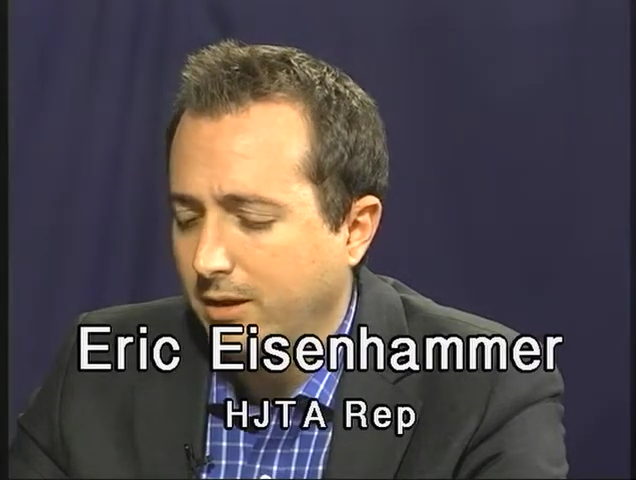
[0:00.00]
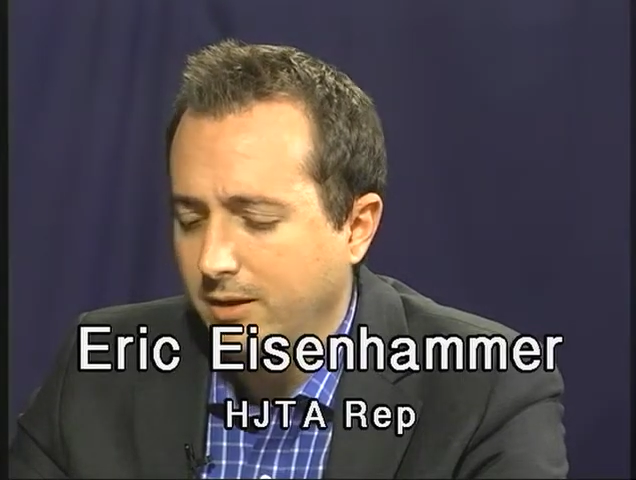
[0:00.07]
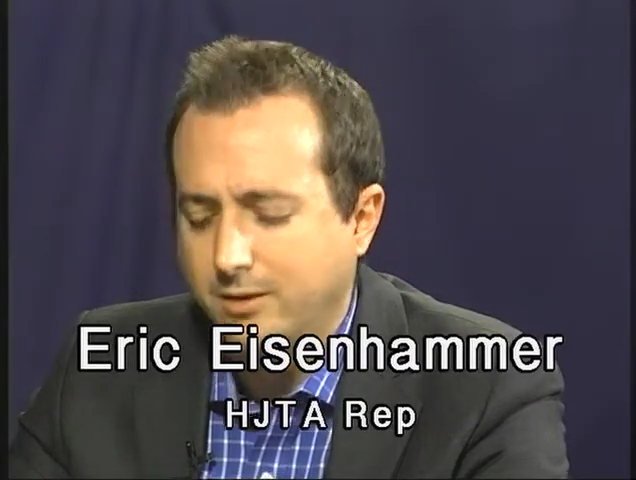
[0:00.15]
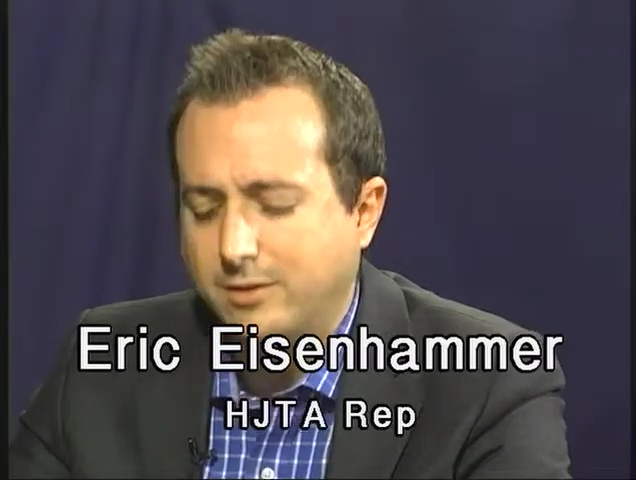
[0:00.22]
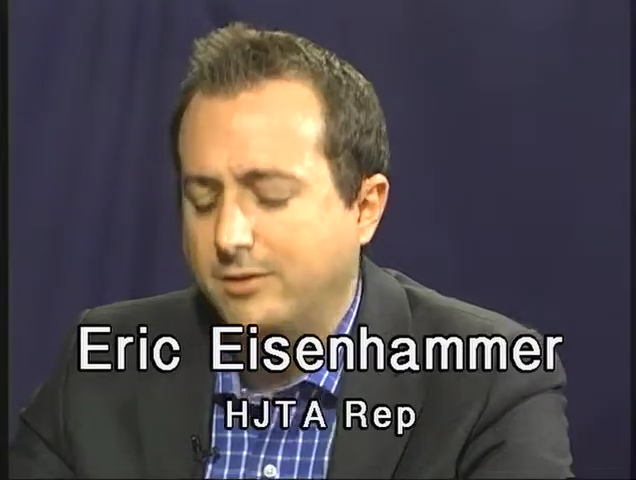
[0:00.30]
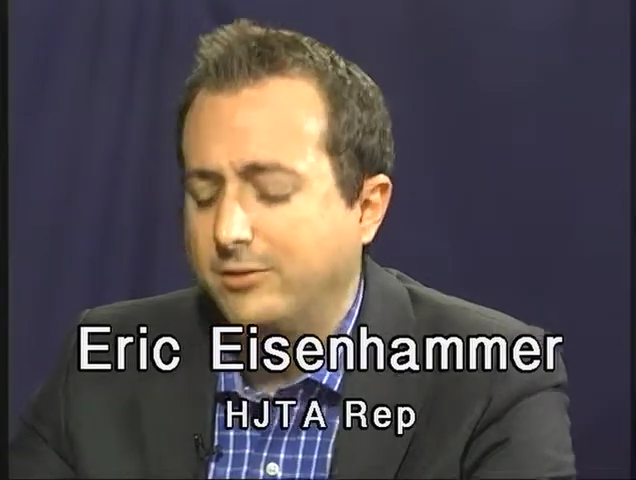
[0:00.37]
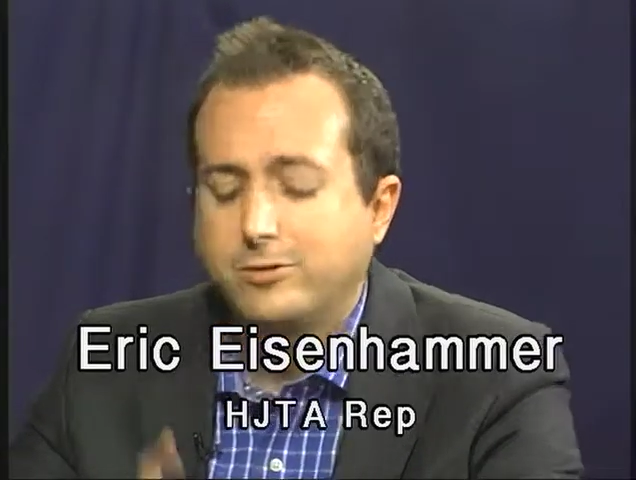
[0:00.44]

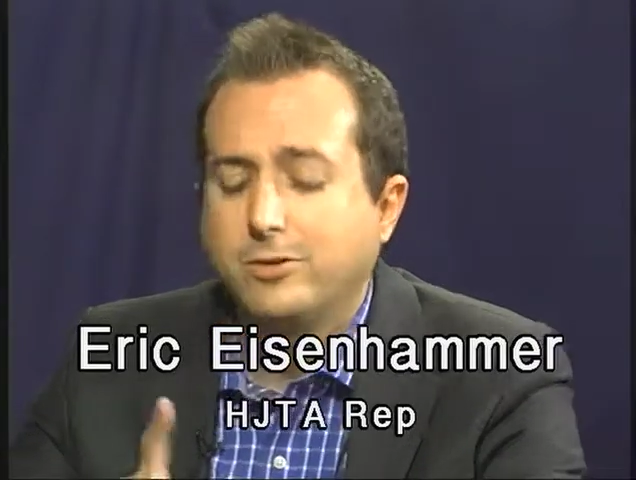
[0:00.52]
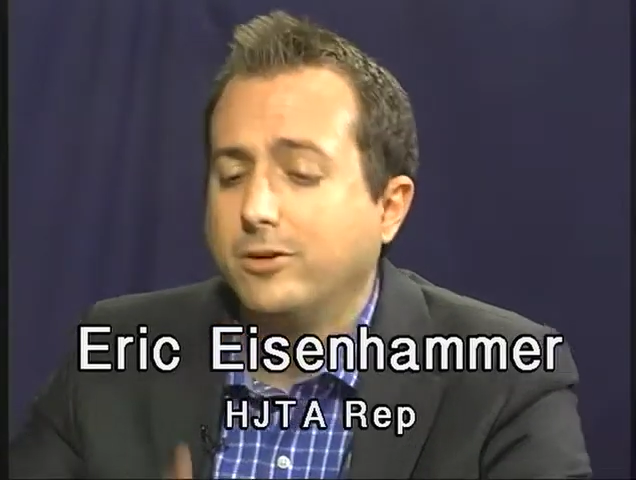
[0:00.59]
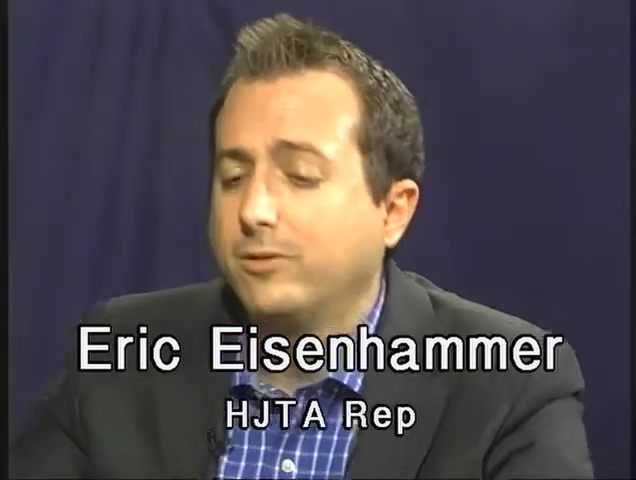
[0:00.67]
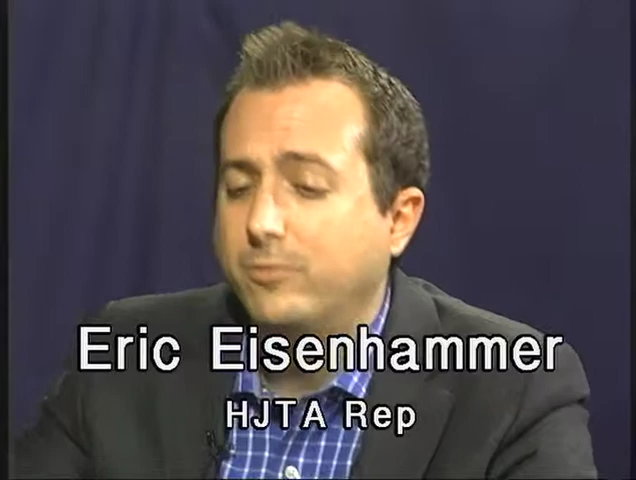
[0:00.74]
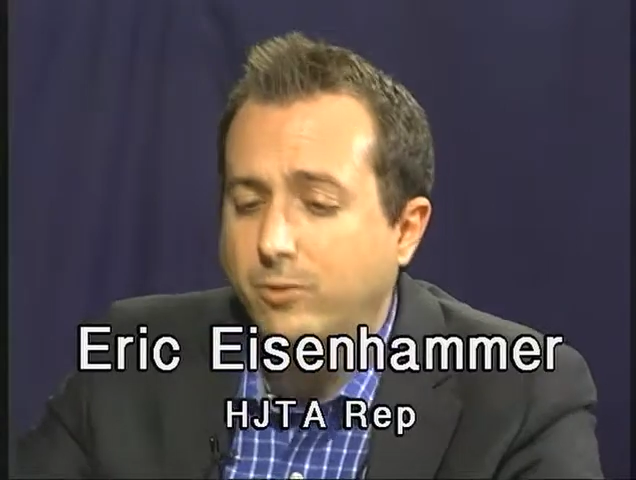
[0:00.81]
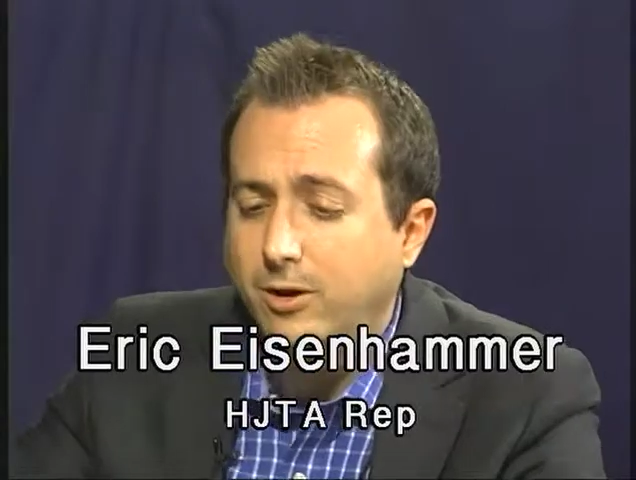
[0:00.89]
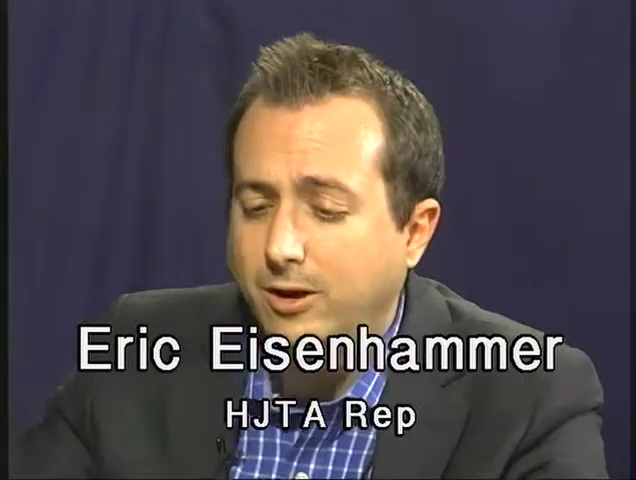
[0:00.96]

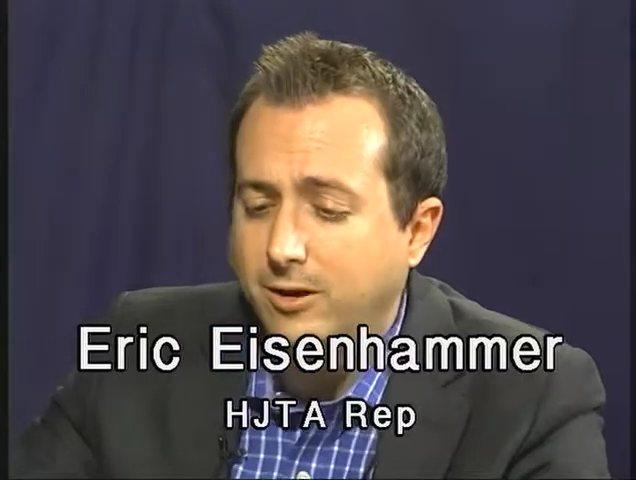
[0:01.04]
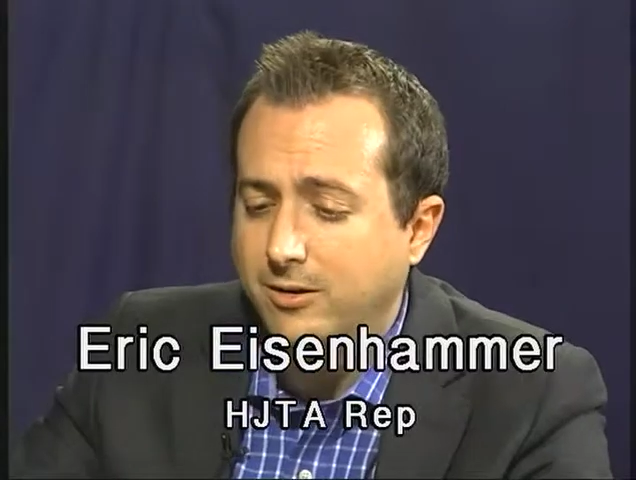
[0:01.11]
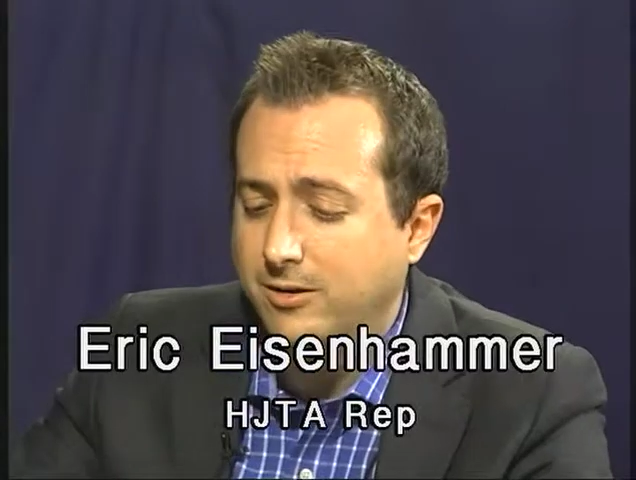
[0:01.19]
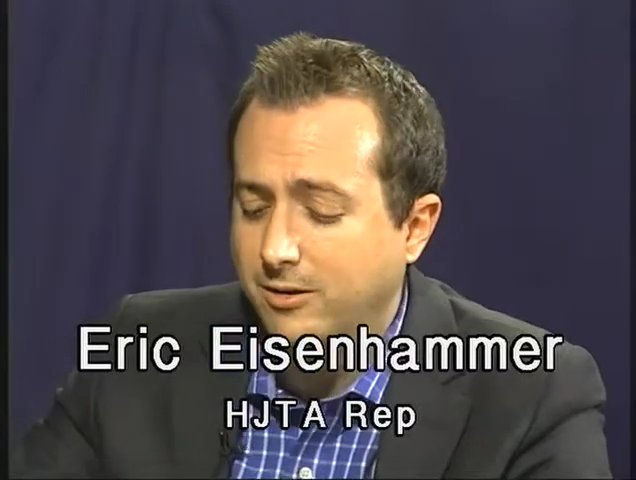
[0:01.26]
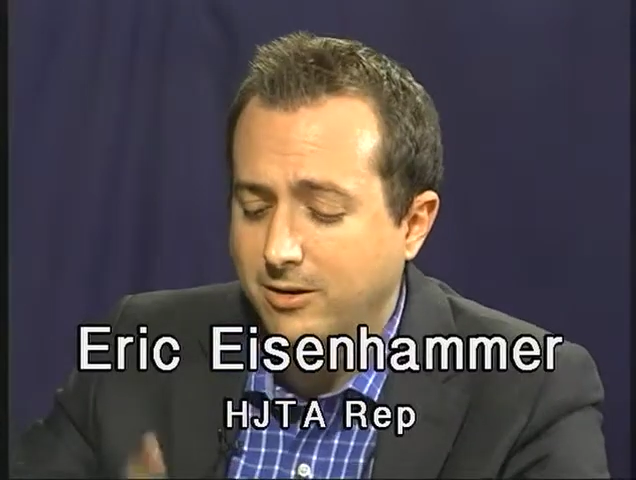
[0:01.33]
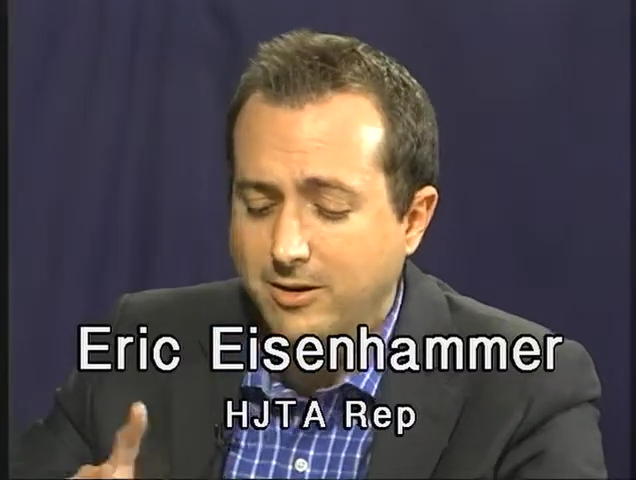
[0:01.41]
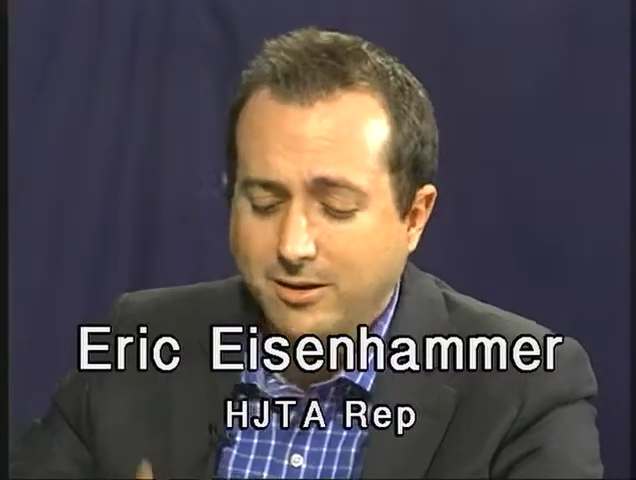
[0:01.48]
conserve water,